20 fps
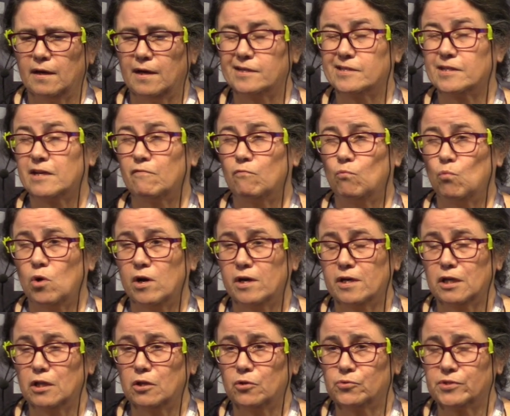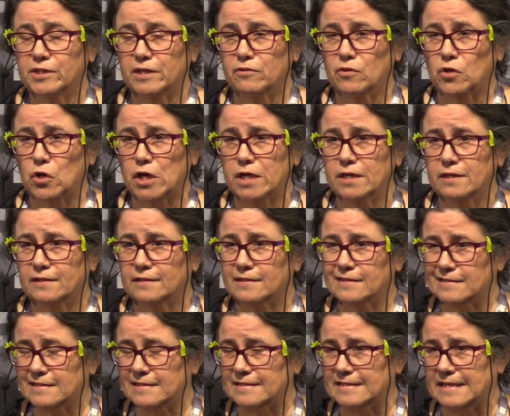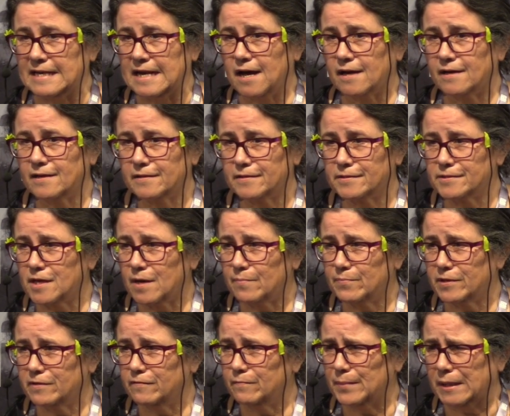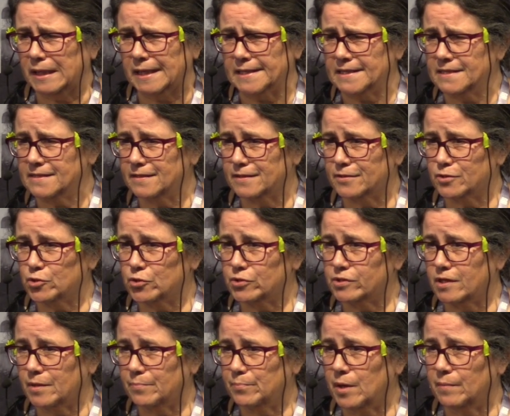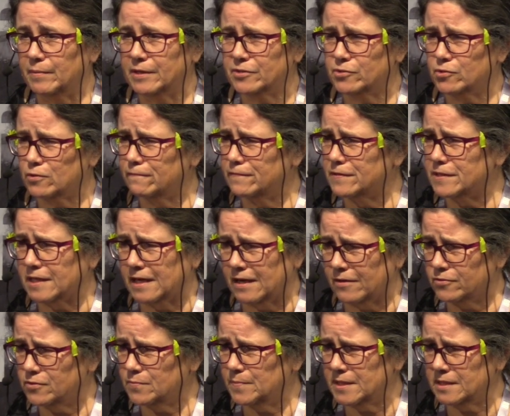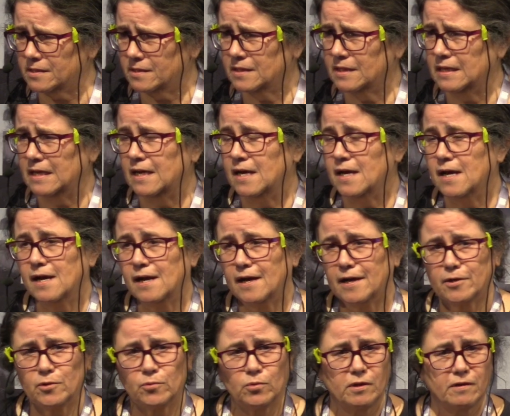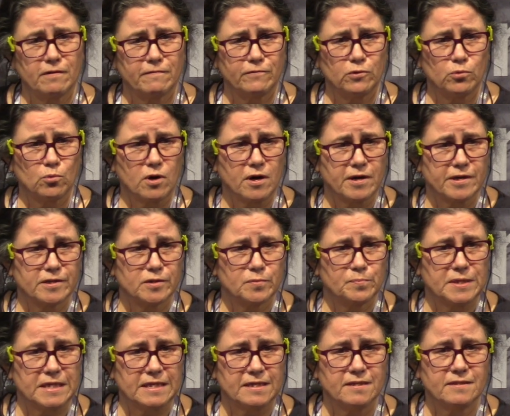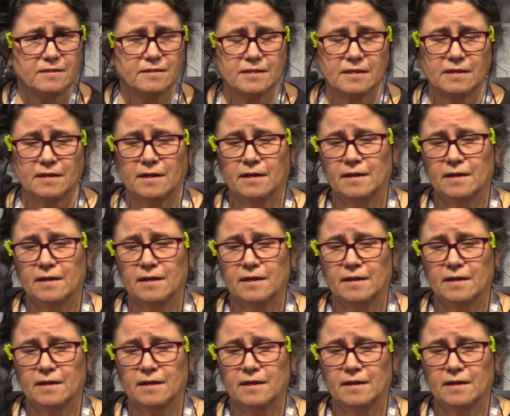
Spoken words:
I just have one closing thought. This is not on the topic of bind. It's just a public service announcement. I know a lot of you are ISPs.